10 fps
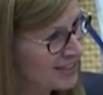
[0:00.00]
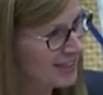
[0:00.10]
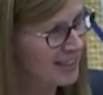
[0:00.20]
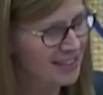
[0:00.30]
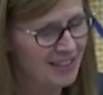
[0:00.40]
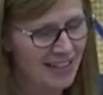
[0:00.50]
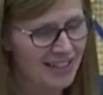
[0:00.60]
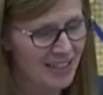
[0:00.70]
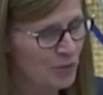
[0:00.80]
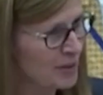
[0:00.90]
mm-hmm. and
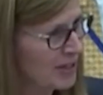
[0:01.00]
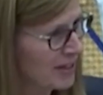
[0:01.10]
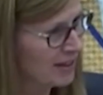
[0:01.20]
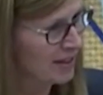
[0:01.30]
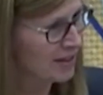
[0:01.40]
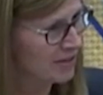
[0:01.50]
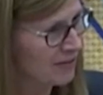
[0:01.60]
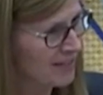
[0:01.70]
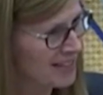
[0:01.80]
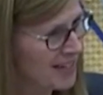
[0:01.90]
that has been, I think, a
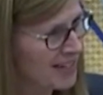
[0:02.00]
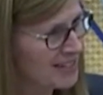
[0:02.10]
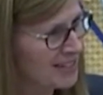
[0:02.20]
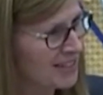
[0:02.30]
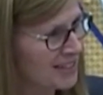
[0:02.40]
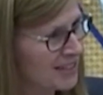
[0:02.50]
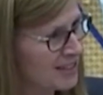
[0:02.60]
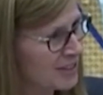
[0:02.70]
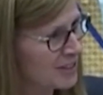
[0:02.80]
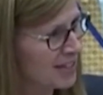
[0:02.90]
fantastic and
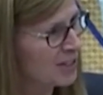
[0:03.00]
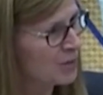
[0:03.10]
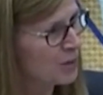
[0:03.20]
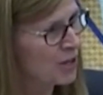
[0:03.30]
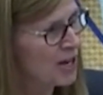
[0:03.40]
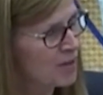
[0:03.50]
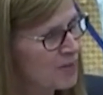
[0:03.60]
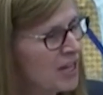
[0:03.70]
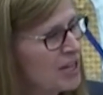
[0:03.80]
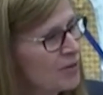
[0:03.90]
exciting program.
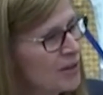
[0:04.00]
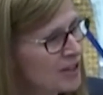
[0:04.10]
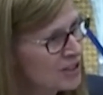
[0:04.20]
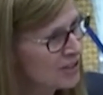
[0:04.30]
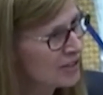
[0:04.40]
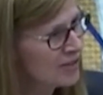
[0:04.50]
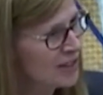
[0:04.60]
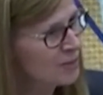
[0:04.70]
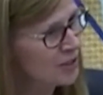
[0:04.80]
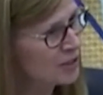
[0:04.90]
We also
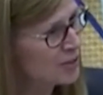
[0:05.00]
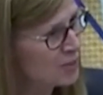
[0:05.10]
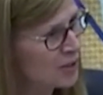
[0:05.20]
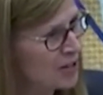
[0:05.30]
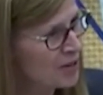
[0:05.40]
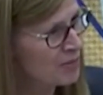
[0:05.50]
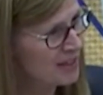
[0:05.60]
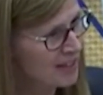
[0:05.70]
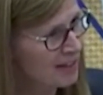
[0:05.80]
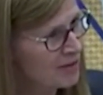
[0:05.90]
developed a new program
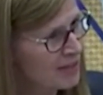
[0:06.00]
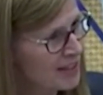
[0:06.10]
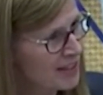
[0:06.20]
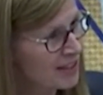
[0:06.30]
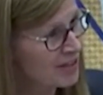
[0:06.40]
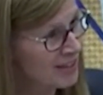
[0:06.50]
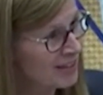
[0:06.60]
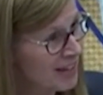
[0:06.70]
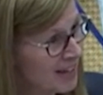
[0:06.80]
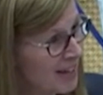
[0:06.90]
with
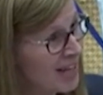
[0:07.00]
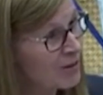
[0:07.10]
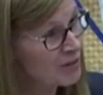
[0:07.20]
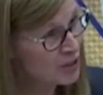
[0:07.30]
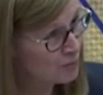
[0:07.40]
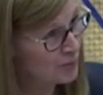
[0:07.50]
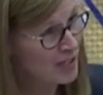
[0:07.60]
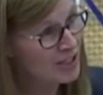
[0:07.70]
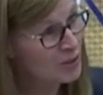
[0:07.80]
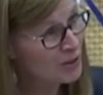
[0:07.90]
around AI,
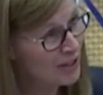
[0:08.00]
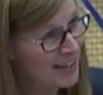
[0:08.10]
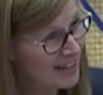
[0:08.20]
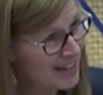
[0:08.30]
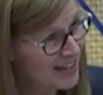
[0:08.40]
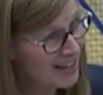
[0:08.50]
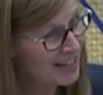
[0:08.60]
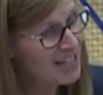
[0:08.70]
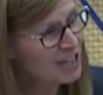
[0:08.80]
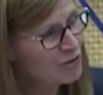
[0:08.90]
responsible AI,
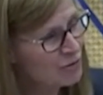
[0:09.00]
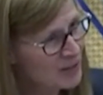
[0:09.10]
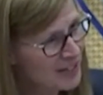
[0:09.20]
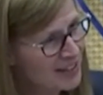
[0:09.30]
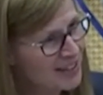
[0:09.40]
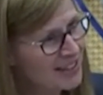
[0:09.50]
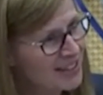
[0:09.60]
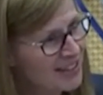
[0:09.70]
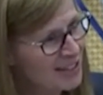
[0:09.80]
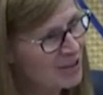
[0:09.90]
mm-hmm. with
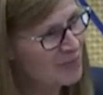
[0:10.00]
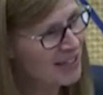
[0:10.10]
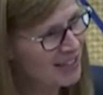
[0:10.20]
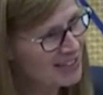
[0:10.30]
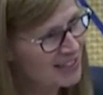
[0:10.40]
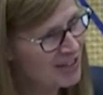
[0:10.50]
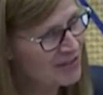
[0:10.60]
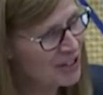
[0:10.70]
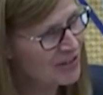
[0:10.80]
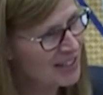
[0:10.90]

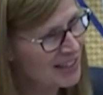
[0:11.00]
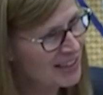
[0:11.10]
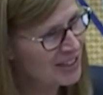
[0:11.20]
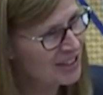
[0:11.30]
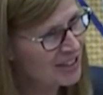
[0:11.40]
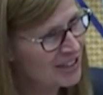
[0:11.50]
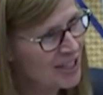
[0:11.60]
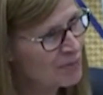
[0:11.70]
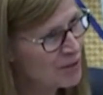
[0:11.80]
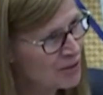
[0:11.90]
NSF. So I think there are a
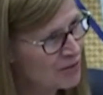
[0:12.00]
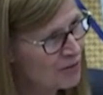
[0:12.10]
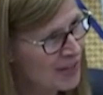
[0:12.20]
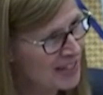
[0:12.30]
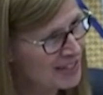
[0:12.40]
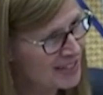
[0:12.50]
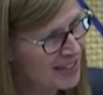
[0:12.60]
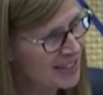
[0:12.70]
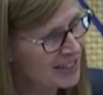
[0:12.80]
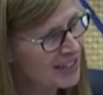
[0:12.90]
number of ways
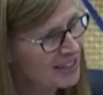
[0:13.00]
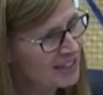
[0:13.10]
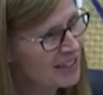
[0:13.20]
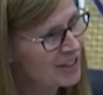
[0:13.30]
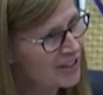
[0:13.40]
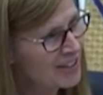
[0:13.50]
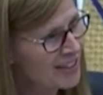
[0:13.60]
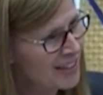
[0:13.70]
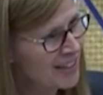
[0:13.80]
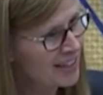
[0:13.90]
that not
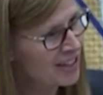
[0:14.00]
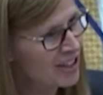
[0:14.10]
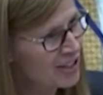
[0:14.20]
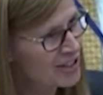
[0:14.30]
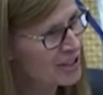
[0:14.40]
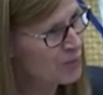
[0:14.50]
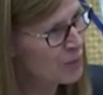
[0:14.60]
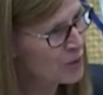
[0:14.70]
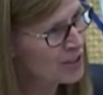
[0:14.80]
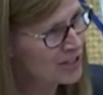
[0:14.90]
only can Congress
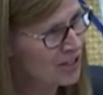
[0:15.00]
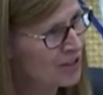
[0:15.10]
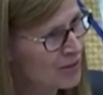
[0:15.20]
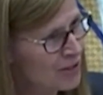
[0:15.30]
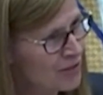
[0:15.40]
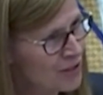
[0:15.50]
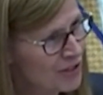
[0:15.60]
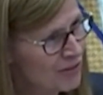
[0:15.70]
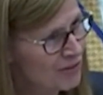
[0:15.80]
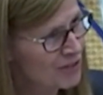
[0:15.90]
support us in our
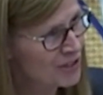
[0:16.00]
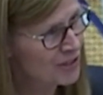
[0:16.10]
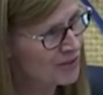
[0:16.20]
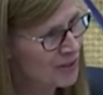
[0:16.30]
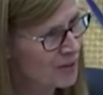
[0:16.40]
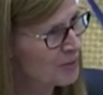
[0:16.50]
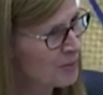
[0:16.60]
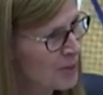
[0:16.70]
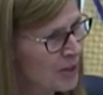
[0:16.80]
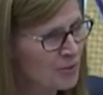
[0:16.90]
workforce
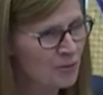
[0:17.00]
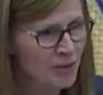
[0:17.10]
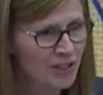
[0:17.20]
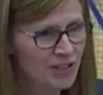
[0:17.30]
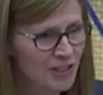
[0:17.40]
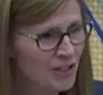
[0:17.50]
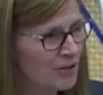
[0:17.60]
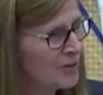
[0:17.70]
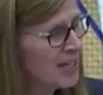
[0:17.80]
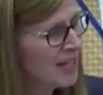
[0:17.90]
development programs, but
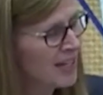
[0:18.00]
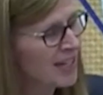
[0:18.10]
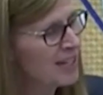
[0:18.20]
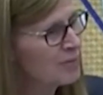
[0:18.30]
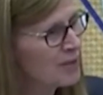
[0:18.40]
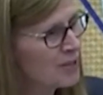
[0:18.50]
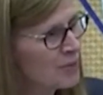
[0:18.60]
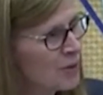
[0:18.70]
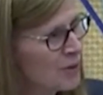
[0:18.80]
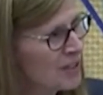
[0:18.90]
also
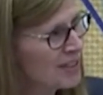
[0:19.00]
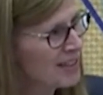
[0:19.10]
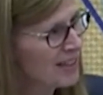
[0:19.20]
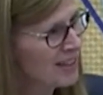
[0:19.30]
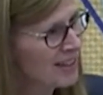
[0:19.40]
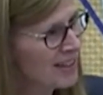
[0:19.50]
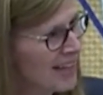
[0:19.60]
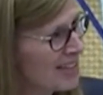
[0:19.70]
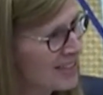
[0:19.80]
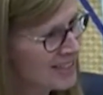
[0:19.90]
support
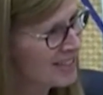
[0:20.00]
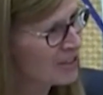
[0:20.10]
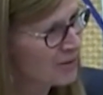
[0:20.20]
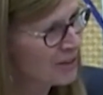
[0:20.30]
the agencies